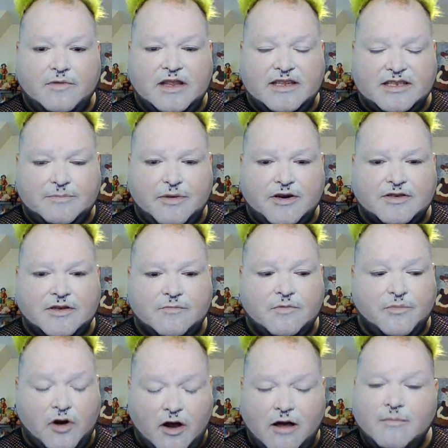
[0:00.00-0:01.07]
This person was
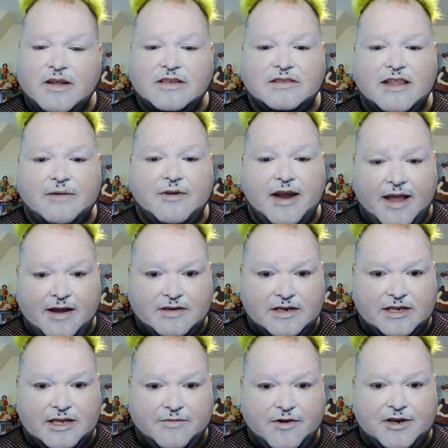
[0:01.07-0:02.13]
promised they would hand
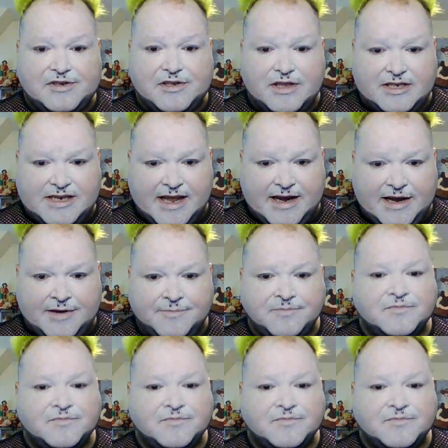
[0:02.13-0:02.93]
deliver it to the tenant.